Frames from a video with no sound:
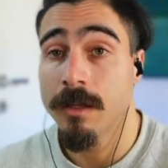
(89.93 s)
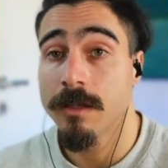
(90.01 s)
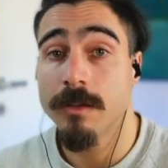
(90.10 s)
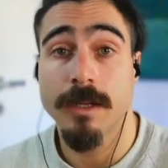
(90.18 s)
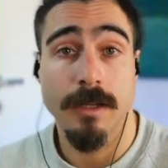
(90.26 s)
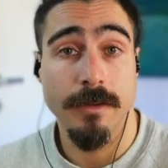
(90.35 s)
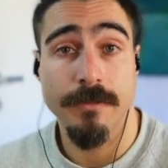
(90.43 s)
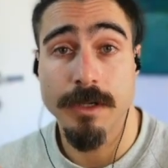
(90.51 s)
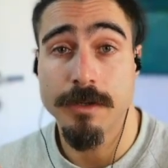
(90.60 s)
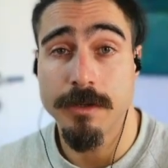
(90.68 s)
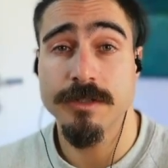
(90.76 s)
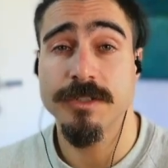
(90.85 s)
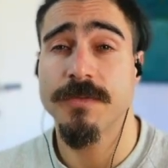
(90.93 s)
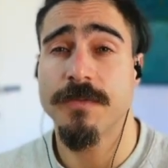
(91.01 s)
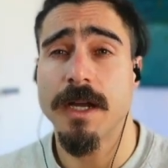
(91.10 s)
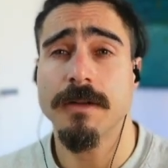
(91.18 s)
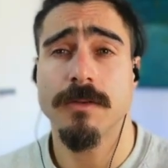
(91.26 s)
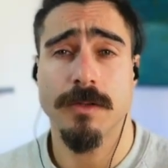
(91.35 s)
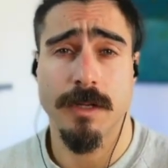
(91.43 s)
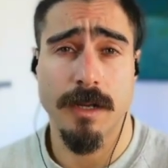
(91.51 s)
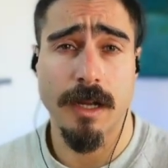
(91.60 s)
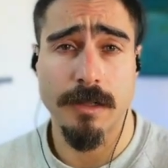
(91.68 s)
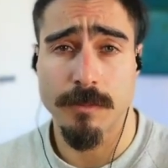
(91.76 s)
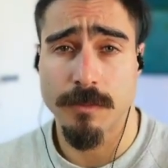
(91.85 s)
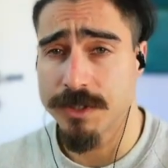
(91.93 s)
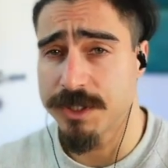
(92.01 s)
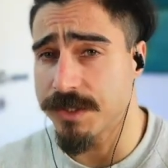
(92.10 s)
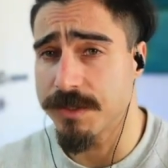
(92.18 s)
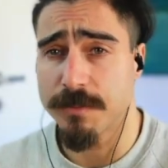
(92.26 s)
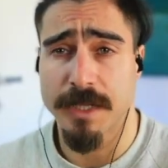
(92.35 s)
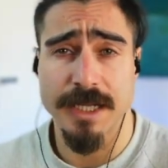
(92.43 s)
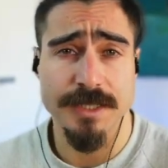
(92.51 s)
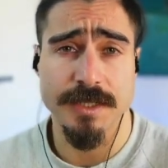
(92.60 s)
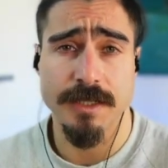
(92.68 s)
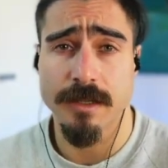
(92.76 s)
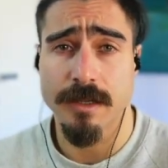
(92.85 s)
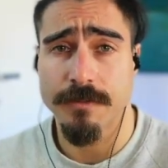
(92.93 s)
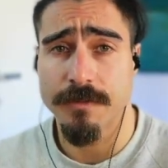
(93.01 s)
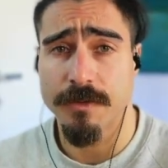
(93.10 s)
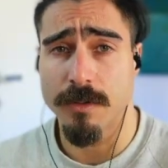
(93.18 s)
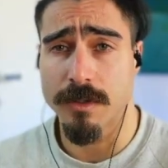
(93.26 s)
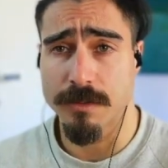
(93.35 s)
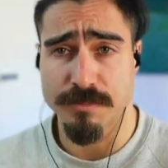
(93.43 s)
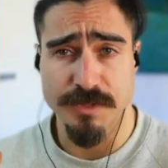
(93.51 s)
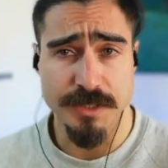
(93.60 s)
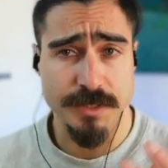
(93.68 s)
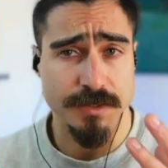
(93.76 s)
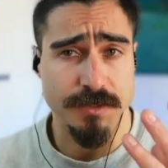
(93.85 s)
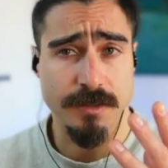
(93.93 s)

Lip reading: You can even use Final Cut, which is amazing if you're just